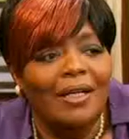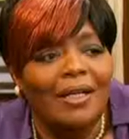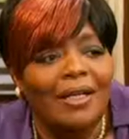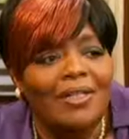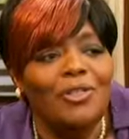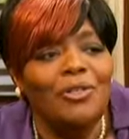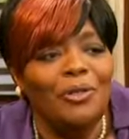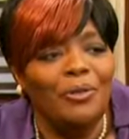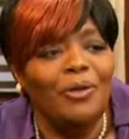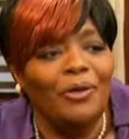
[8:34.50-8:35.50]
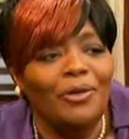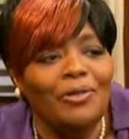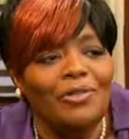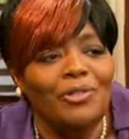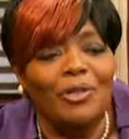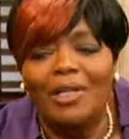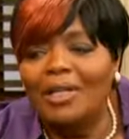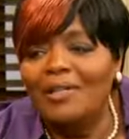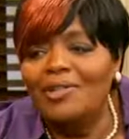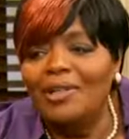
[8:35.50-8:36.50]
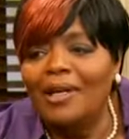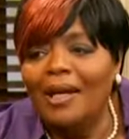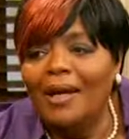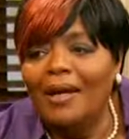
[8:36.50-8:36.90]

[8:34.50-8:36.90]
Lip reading: Two girls, Julie and Janae.